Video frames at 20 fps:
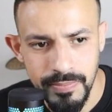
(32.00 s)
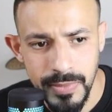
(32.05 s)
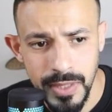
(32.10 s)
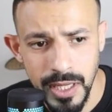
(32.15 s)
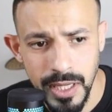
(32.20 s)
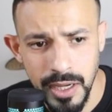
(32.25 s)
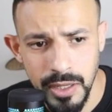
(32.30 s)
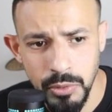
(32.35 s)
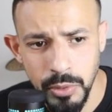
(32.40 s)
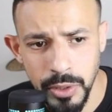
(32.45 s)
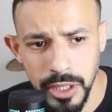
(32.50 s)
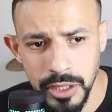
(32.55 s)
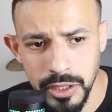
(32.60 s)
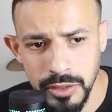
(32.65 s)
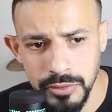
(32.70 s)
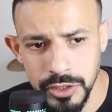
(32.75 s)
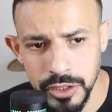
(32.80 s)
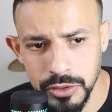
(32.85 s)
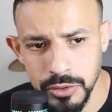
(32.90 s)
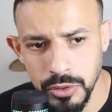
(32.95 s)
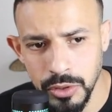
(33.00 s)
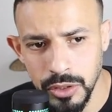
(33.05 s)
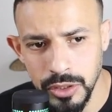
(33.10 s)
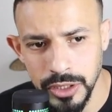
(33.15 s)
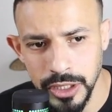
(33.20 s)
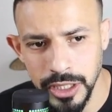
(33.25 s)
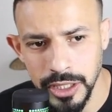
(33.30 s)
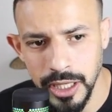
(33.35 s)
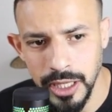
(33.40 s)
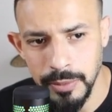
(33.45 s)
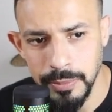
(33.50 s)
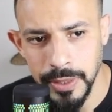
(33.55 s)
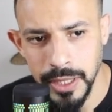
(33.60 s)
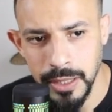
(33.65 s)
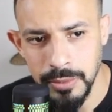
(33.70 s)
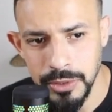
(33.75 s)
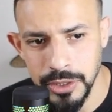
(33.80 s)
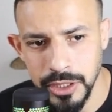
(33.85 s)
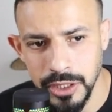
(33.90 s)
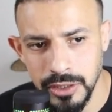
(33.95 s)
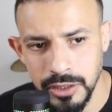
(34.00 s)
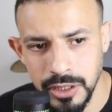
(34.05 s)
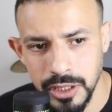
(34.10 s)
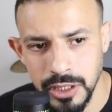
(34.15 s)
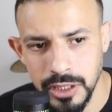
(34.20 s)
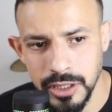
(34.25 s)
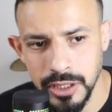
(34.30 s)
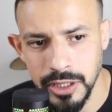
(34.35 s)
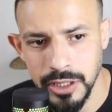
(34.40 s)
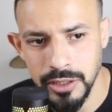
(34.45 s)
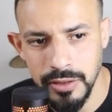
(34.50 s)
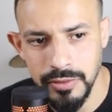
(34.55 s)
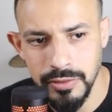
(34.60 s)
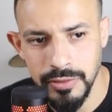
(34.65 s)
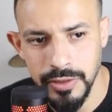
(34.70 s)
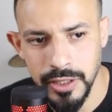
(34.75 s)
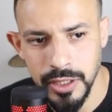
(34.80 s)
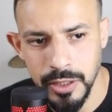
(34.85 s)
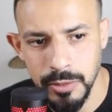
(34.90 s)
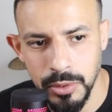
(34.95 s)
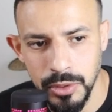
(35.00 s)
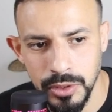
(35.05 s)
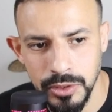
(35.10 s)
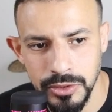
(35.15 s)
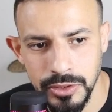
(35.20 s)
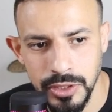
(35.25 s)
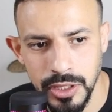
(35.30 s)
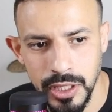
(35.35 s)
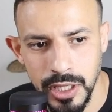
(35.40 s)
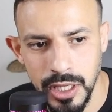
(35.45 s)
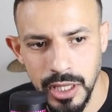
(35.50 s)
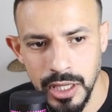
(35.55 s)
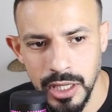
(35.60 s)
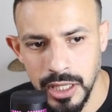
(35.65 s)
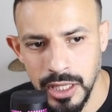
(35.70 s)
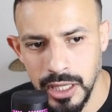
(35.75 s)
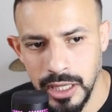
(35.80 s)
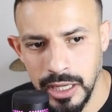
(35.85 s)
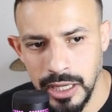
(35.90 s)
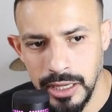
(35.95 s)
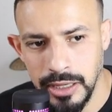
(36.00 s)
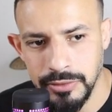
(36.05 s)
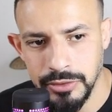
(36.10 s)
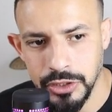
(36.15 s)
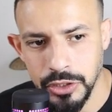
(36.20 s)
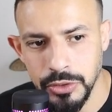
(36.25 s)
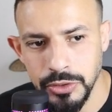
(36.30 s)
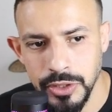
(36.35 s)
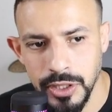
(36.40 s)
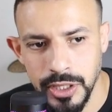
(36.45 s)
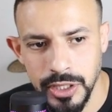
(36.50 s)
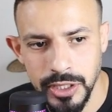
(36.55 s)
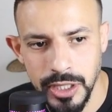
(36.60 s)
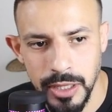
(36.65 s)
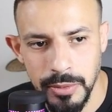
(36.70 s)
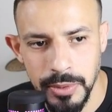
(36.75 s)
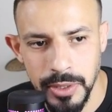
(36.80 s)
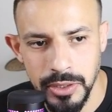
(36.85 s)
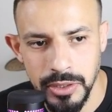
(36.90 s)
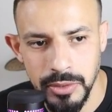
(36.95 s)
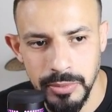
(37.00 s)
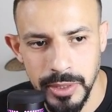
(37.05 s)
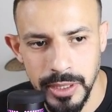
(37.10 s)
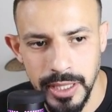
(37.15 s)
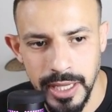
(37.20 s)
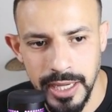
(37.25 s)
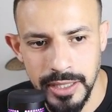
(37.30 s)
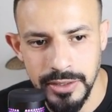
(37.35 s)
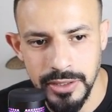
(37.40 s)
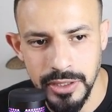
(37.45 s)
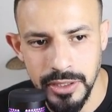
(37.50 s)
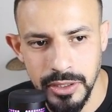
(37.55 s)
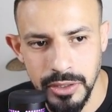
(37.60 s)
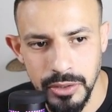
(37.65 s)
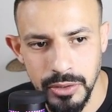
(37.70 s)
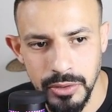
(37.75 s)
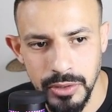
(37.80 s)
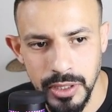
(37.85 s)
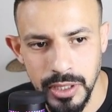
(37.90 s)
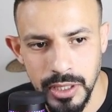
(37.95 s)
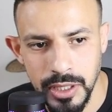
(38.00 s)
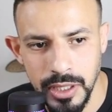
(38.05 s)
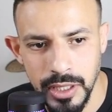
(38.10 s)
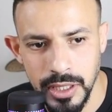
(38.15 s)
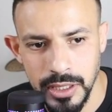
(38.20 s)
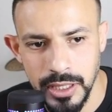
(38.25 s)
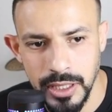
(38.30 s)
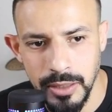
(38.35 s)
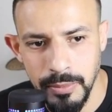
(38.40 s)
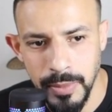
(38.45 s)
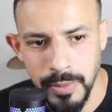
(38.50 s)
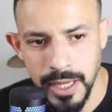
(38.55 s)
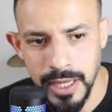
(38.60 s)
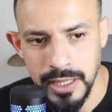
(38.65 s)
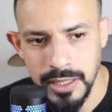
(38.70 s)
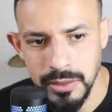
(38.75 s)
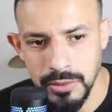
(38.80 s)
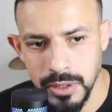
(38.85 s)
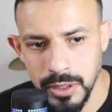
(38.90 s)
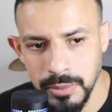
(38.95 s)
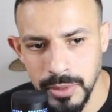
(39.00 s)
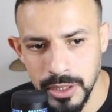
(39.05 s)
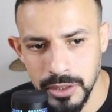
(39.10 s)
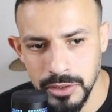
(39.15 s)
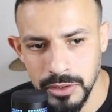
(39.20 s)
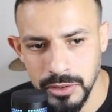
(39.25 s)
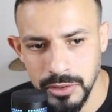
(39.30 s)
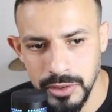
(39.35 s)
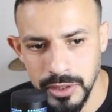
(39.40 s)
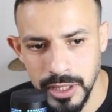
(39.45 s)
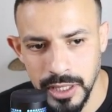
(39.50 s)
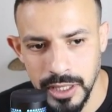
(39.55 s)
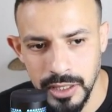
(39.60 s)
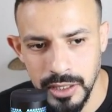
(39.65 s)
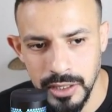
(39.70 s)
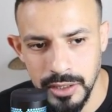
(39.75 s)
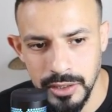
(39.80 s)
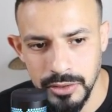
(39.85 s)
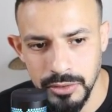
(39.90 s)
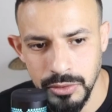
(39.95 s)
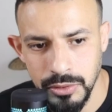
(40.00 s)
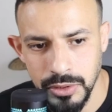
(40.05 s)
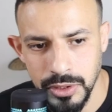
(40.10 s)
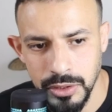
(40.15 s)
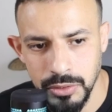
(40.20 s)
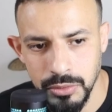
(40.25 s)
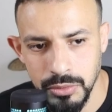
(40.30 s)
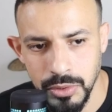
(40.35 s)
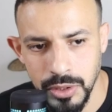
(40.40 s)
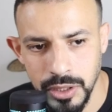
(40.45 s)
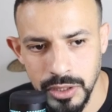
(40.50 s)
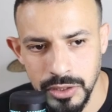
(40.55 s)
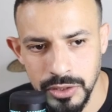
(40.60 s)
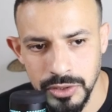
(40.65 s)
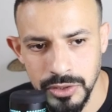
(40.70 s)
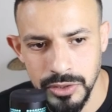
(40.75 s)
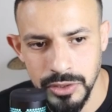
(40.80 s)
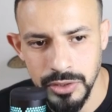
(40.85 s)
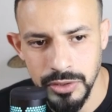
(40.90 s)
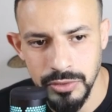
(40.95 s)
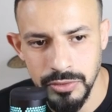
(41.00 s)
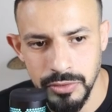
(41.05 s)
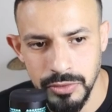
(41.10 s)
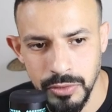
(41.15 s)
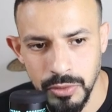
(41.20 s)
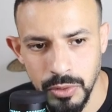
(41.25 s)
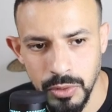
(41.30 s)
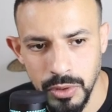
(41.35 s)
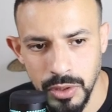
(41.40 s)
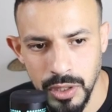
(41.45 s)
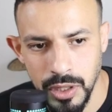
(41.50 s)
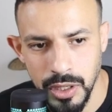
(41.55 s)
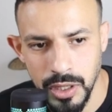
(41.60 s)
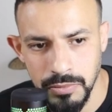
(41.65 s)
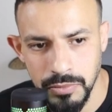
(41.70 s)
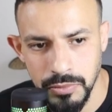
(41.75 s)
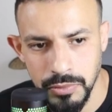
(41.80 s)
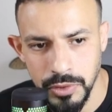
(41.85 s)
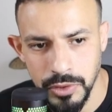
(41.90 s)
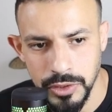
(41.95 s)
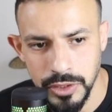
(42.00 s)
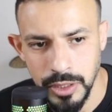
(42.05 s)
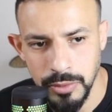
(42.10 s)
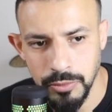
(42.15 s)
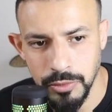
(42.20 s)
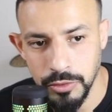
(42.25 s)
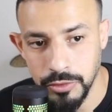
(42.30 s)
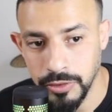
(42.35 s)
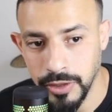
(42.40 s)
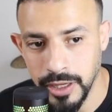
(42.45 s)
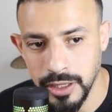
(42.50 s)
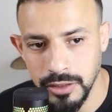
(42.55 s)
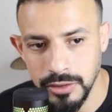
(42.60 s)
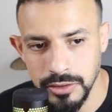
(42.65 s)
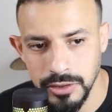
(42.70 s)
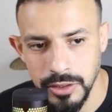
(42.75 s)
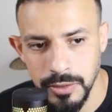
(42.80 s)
And right here, I've just called it PDMShell clear variables. I've chosen the type here to be execute command. I want to make sure that this only runs for example, for files.